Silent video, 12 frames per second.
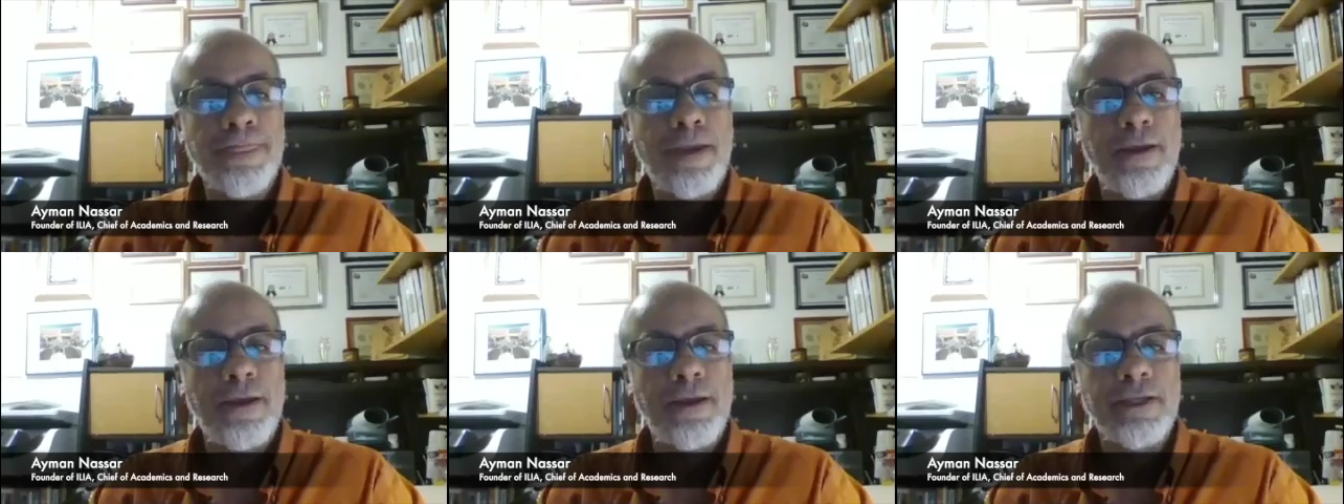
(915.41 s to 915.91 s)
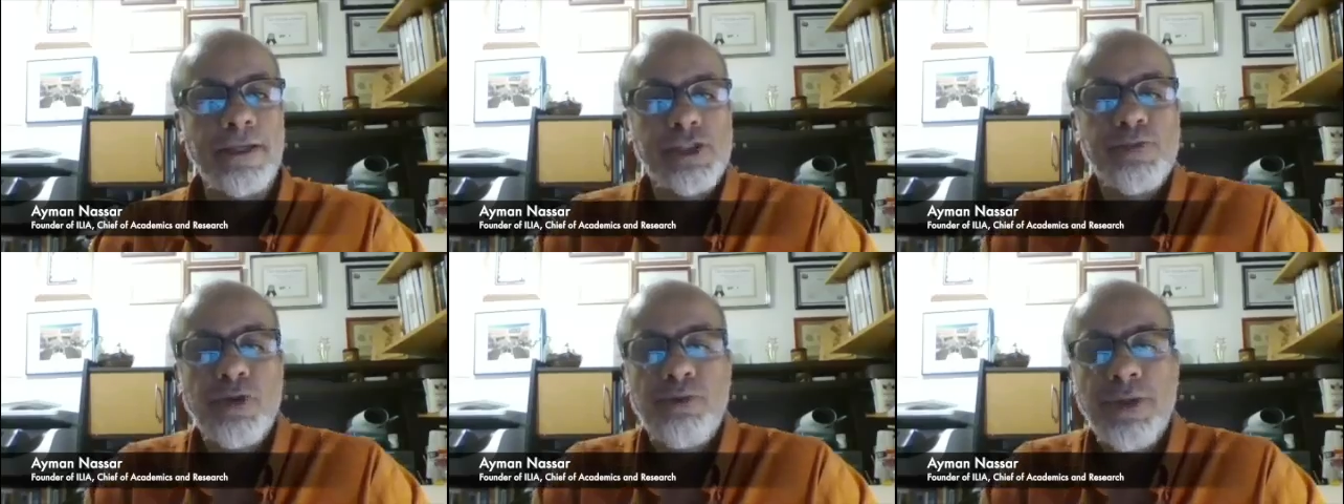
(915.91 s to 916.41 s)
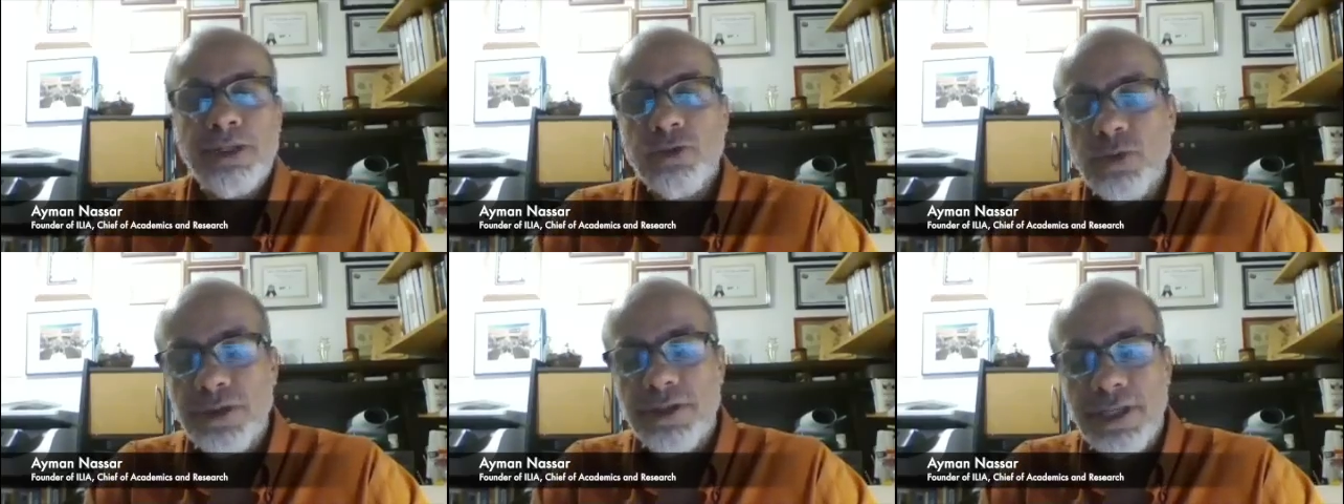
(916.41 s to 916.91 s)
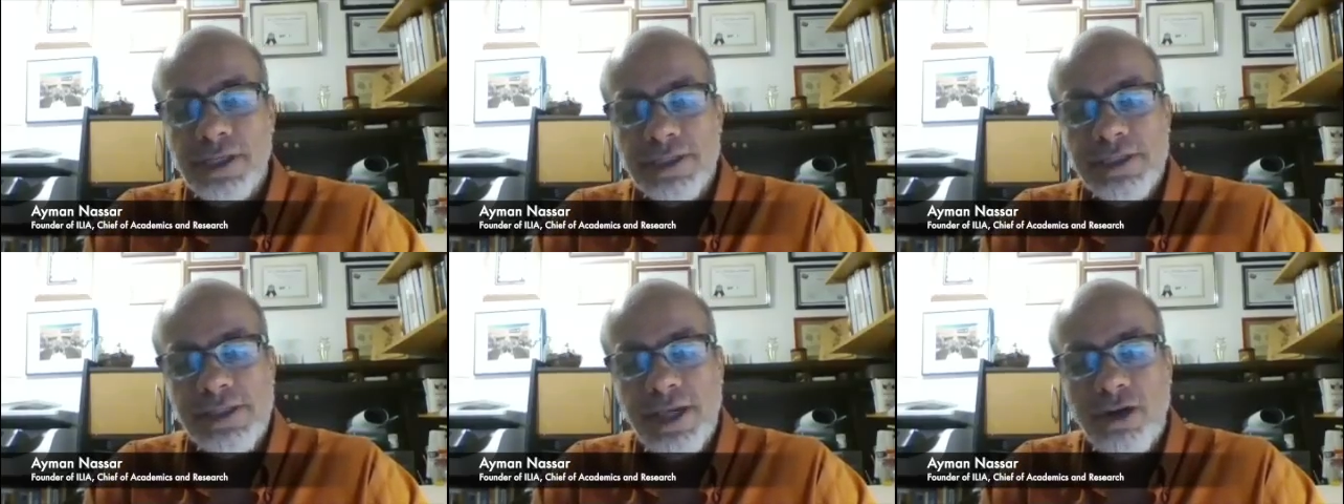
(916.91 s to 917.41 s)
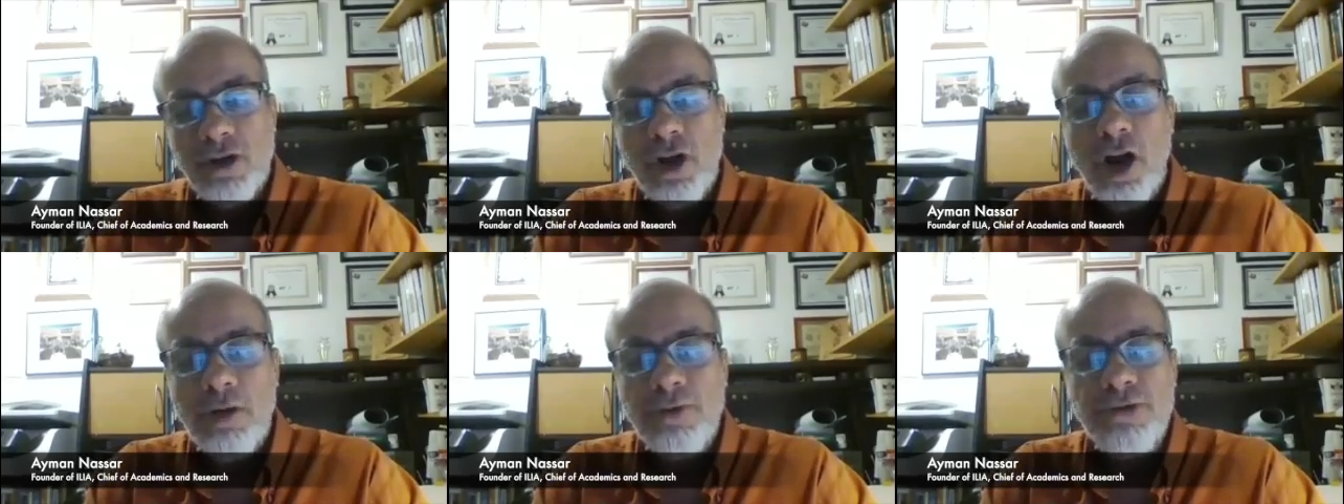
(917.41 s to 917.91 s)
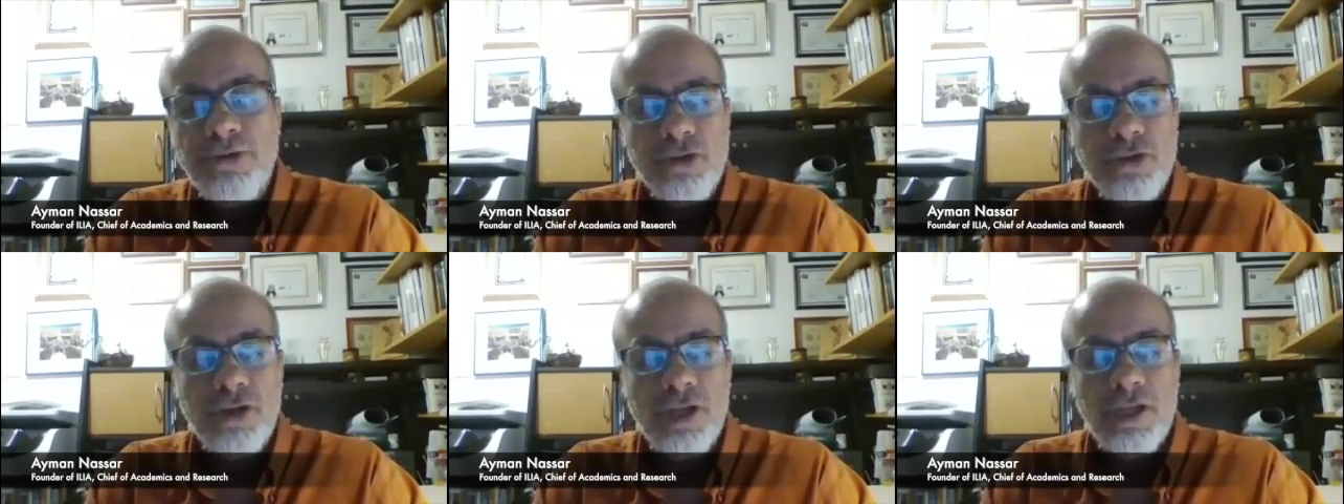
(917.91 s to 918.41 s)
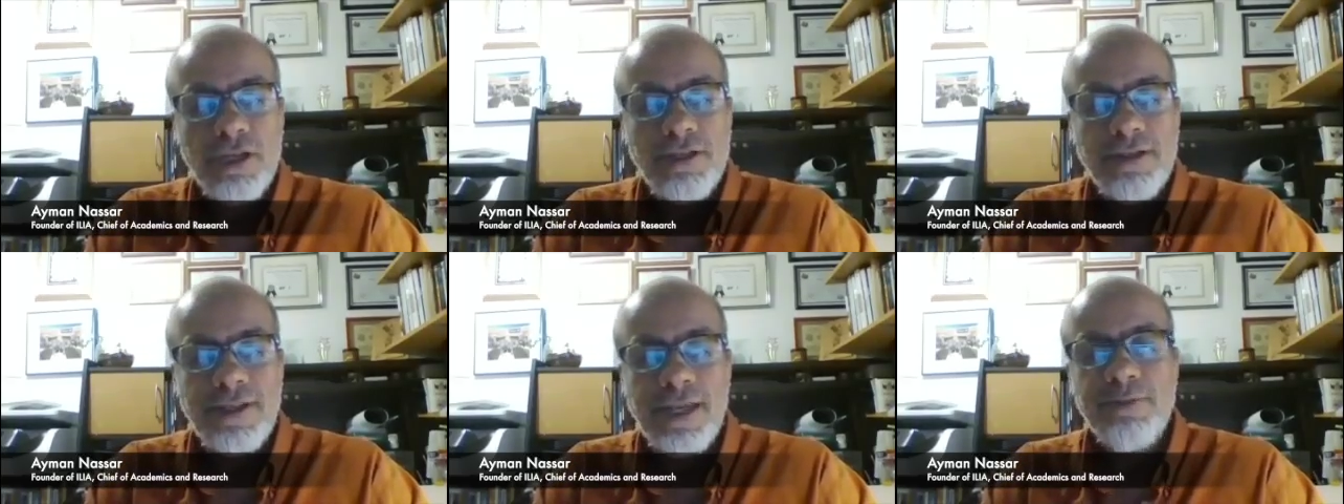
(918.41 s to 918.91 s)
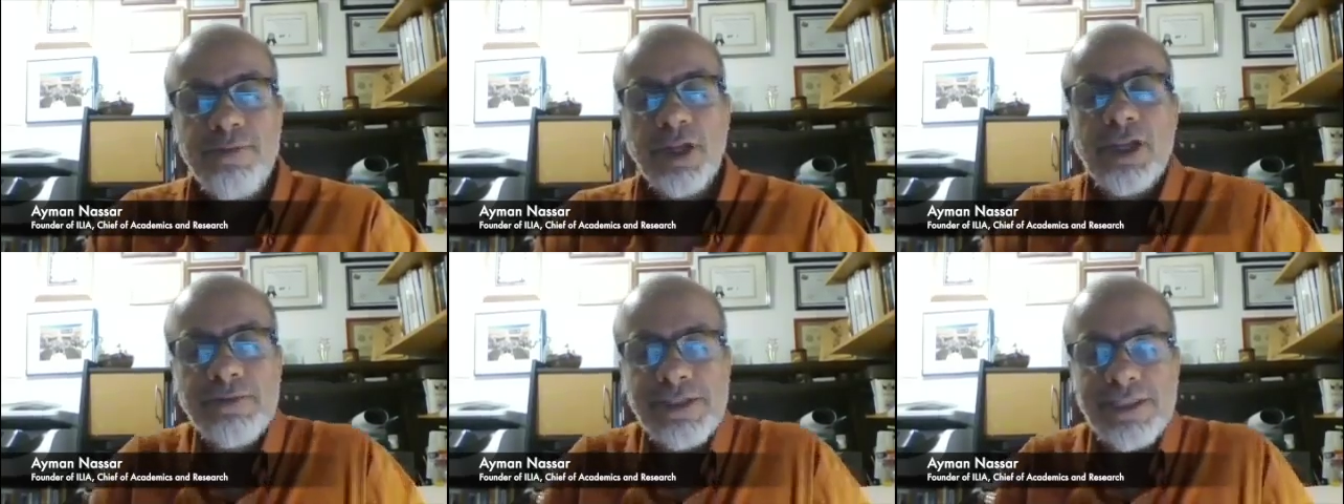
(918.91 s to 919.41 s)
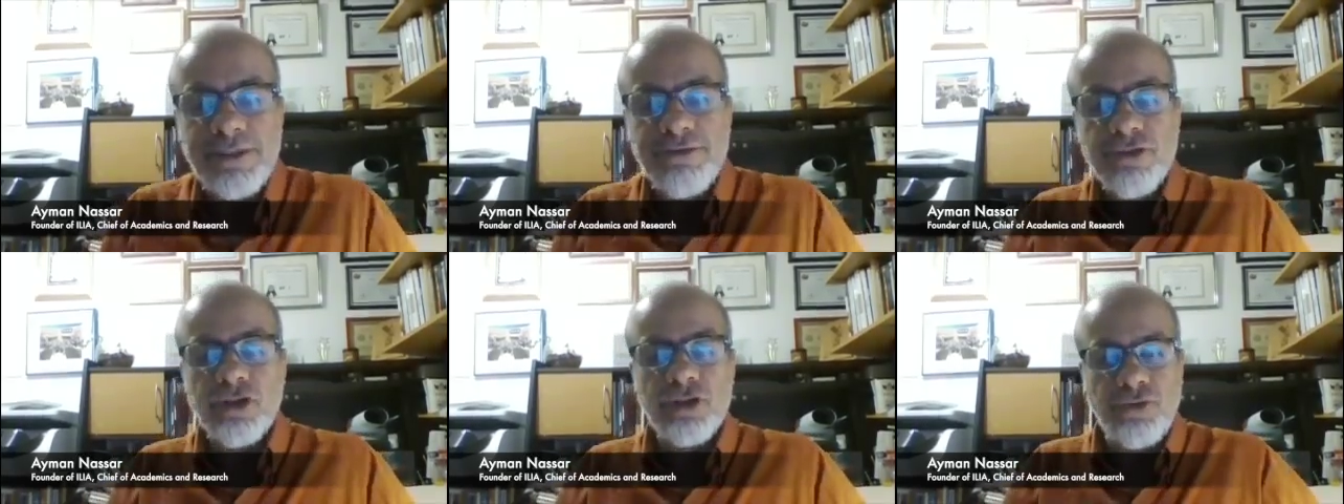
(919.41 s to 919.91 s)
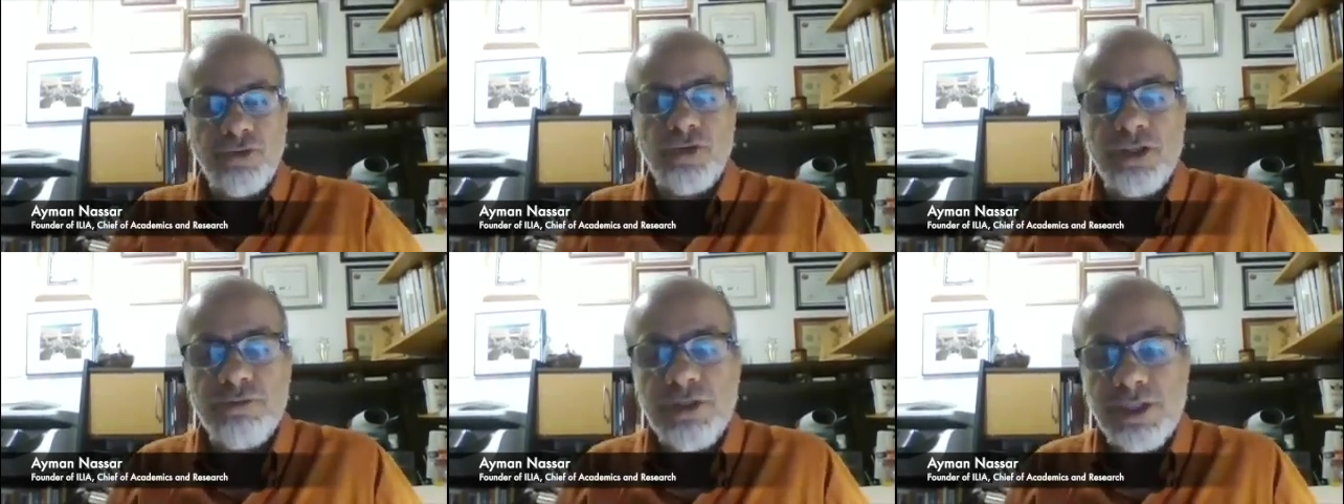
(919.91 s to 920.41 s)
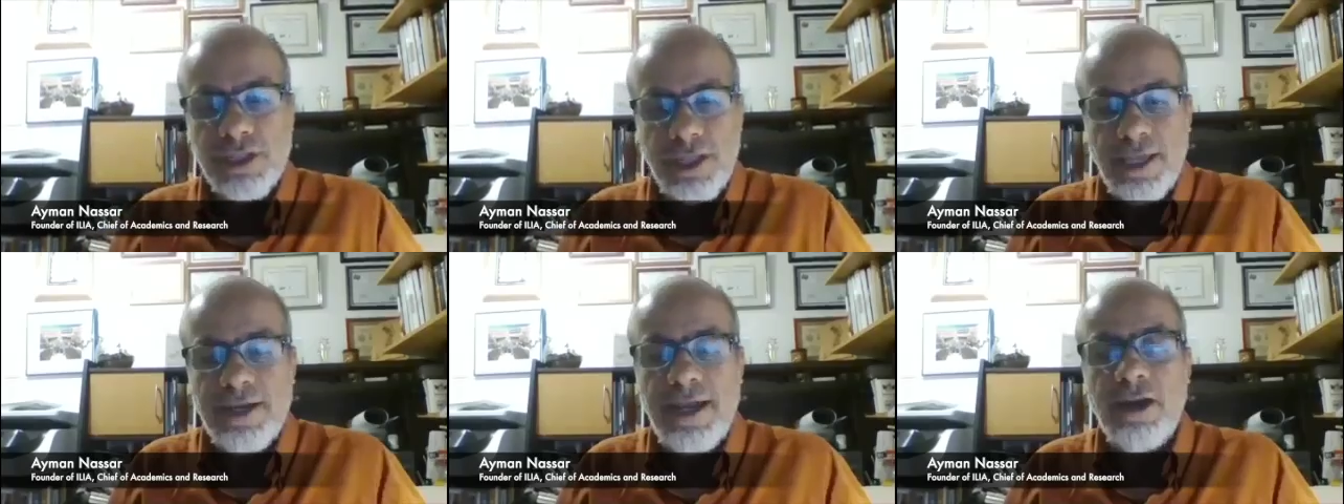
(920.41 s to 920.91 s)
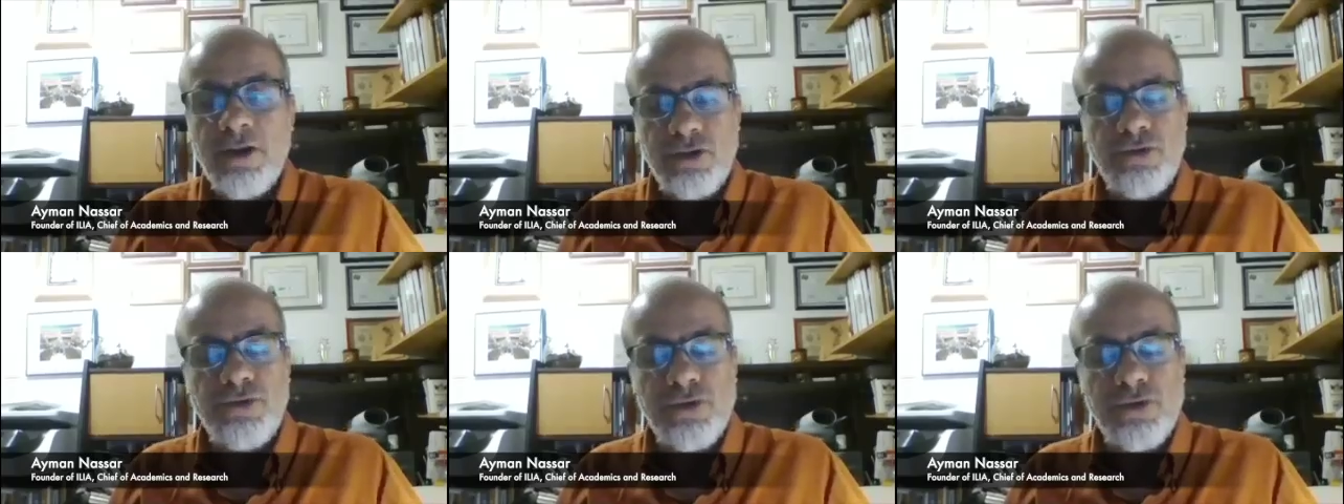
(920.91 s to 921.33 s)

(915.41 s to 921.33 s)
uh, experiment with things that are harmful, then it becomes difficult for them to get out of.